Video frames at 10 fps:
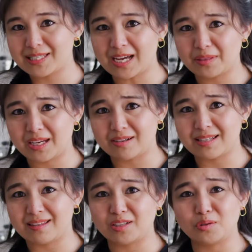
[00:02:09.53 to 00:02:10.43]
out there say
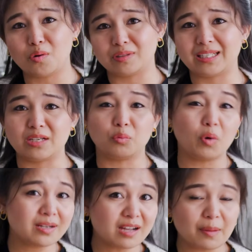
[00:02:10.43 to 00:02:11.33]
that you only need
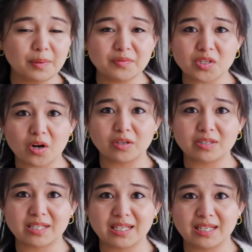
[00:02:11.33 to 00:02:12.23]
1 cup of starter
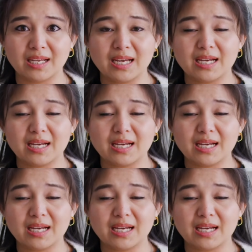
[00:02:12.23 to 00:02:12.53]
tea